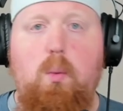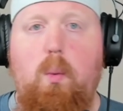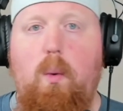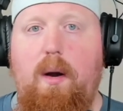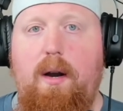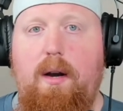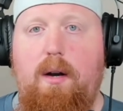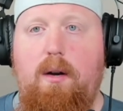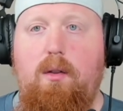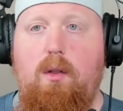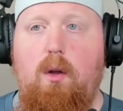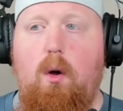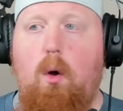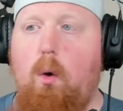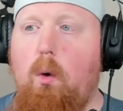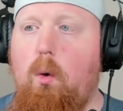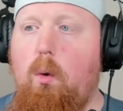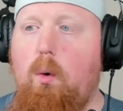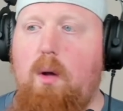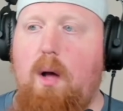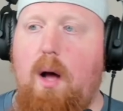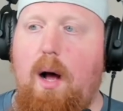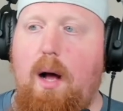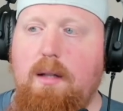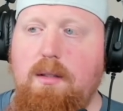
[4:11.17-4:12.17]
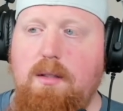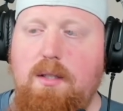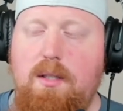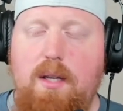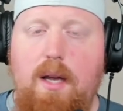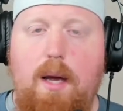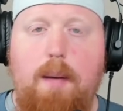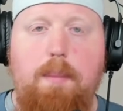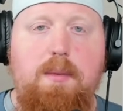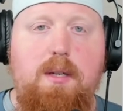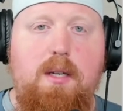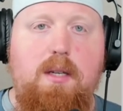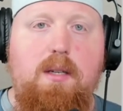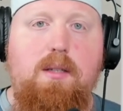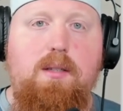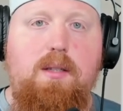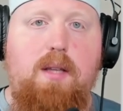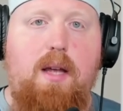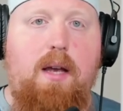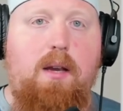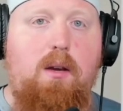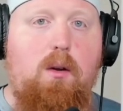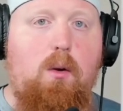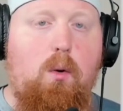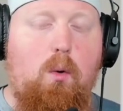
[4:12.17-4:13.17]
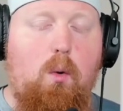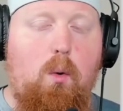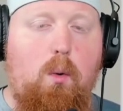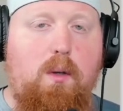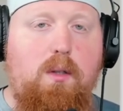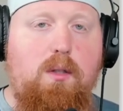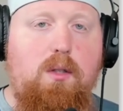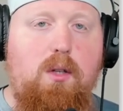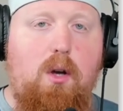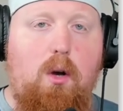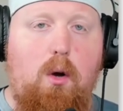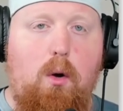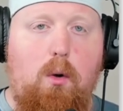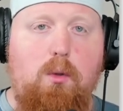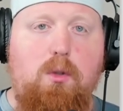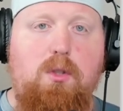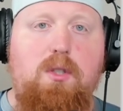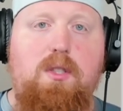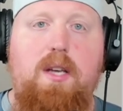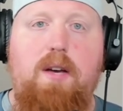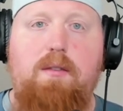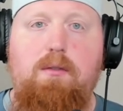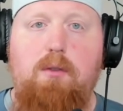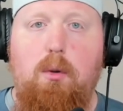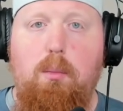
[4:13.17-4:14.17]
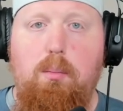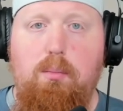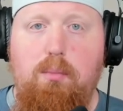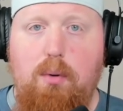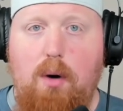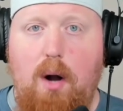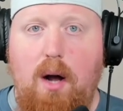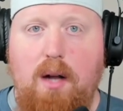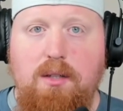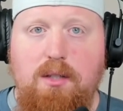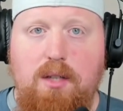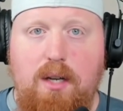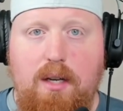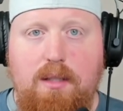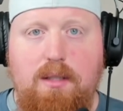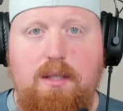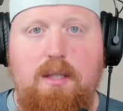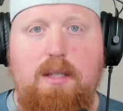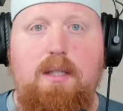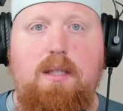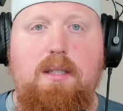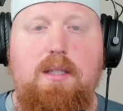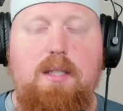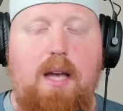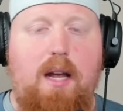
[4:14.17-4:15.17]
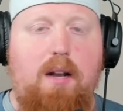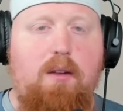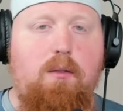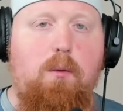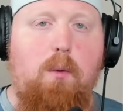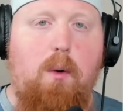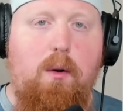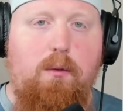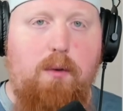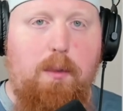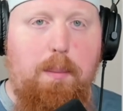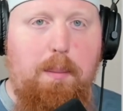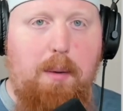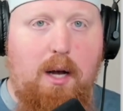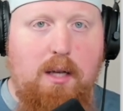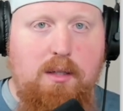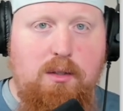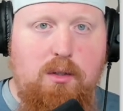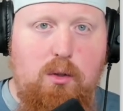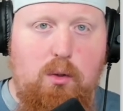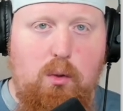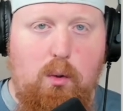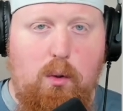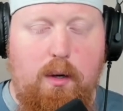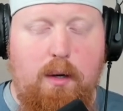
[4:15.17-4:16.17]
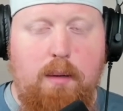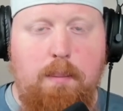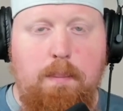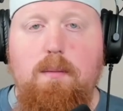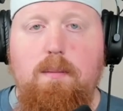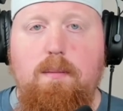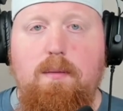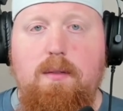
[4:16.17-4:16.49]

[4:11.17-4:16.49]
where the whole concept is that you're going to host several projects inside of one repository.